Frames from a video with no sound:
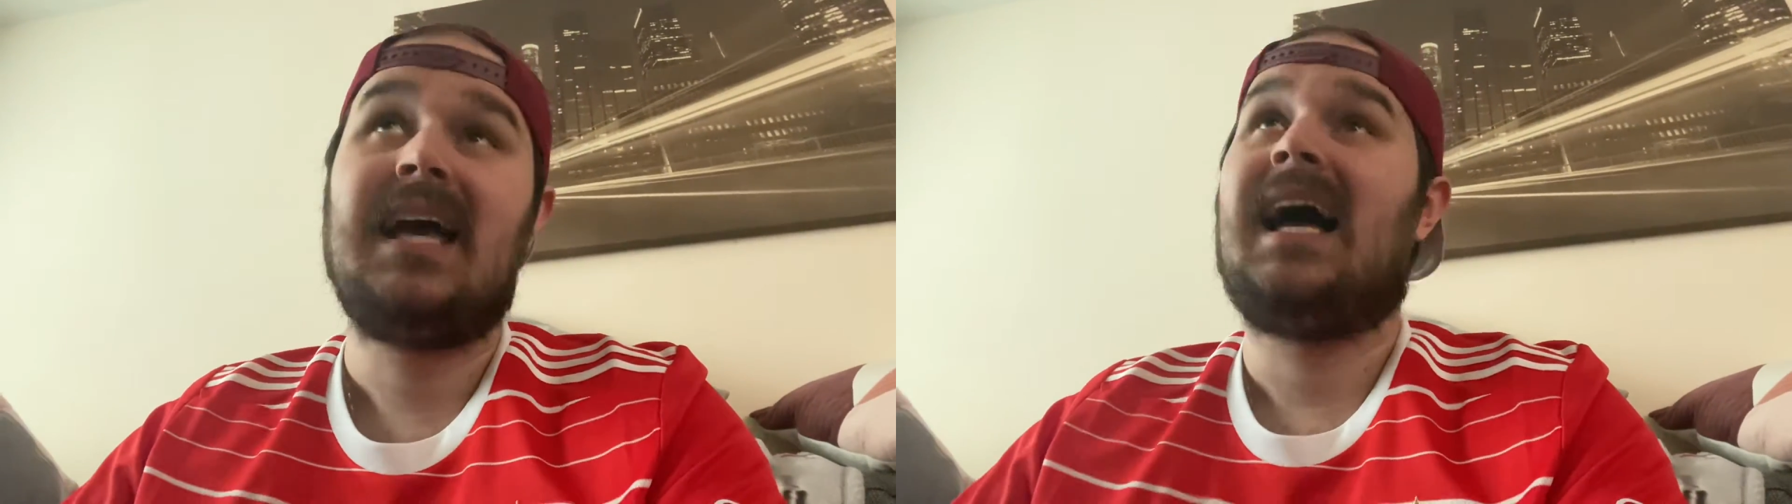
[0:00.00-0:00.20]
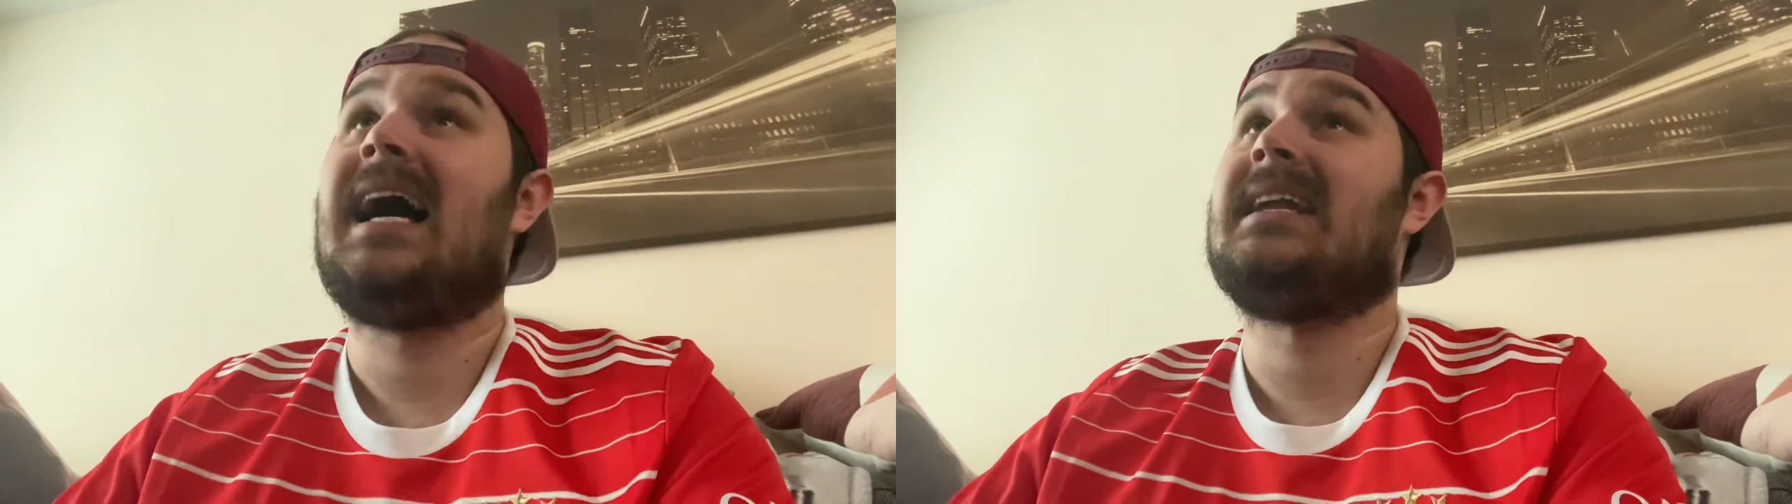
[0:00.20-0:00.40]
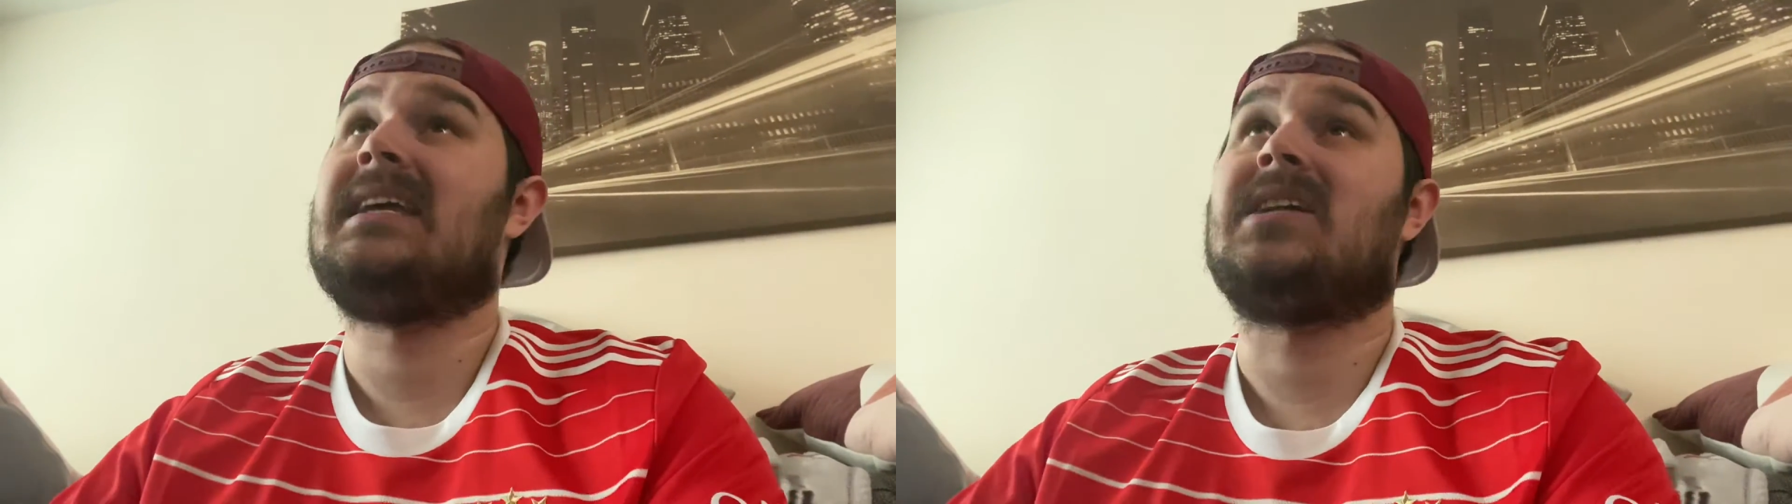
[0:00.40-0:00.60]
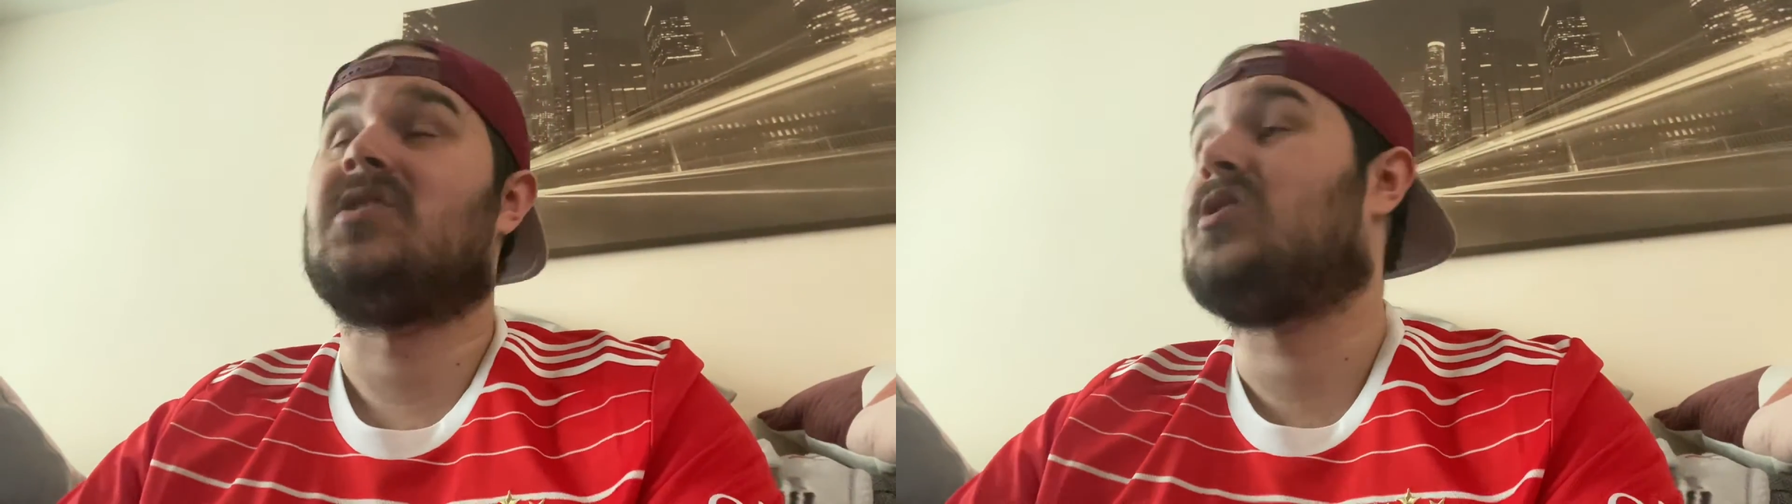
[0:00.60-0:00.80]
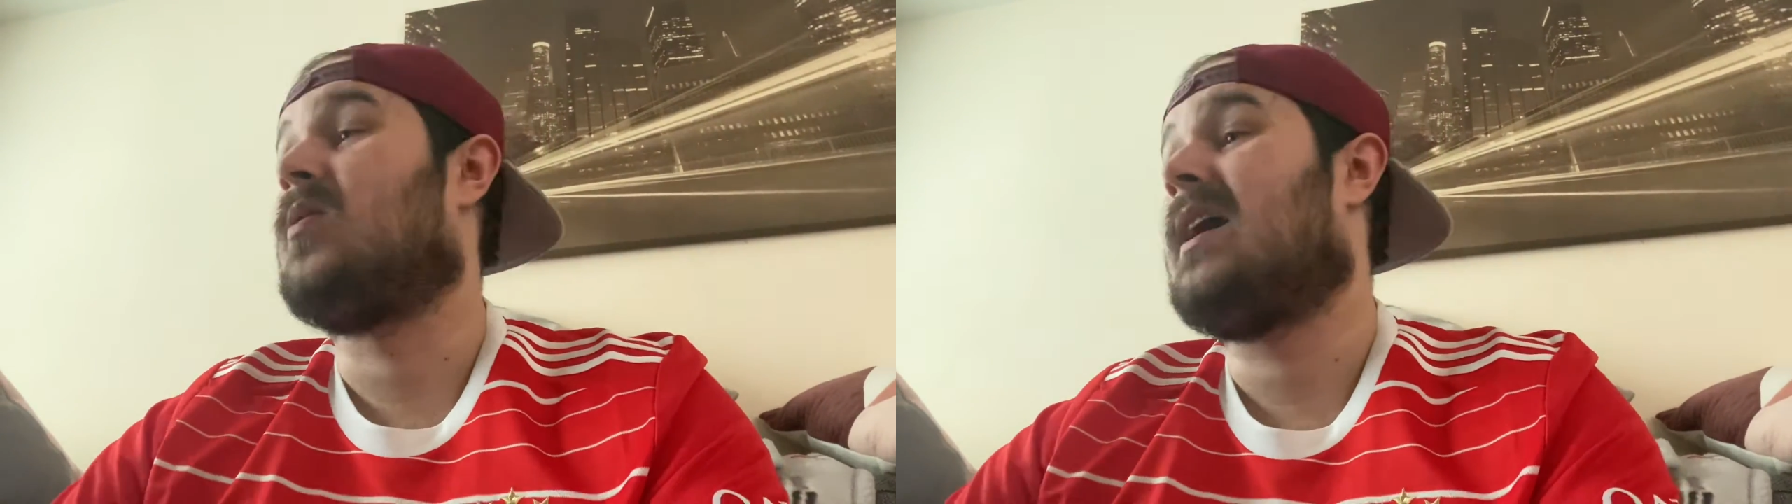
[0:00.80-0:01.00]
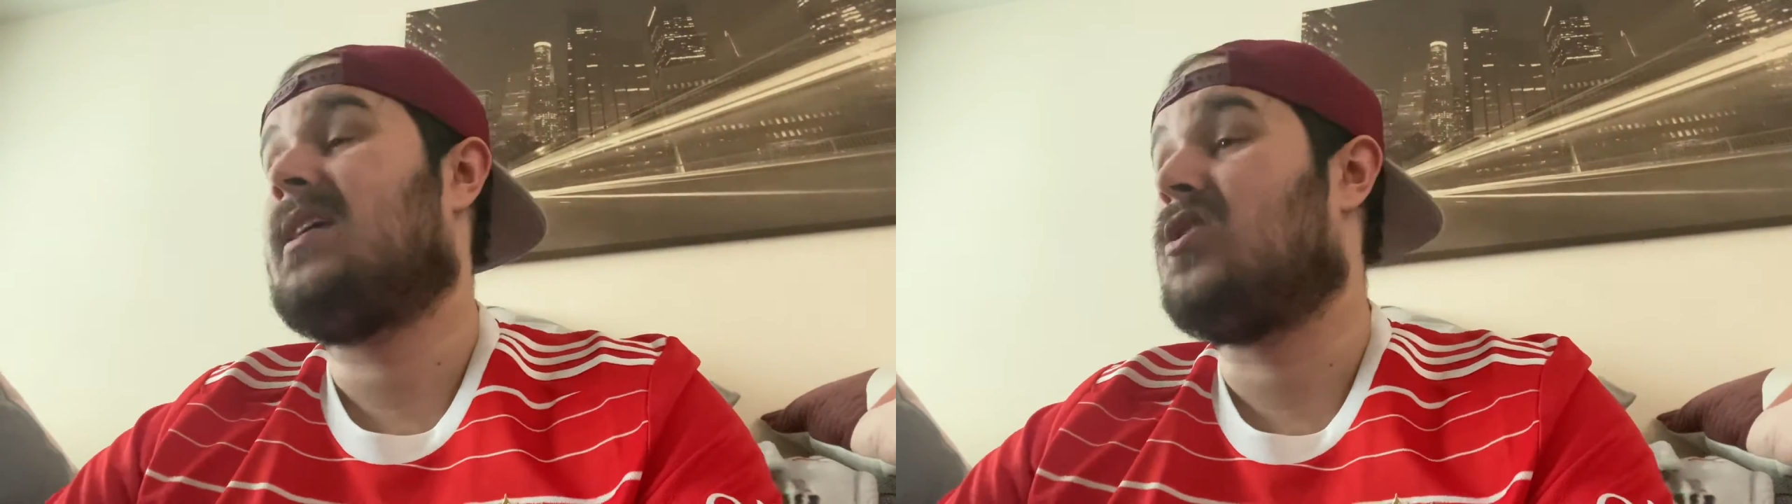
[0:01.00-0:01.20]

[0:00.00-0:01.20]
and he can do it,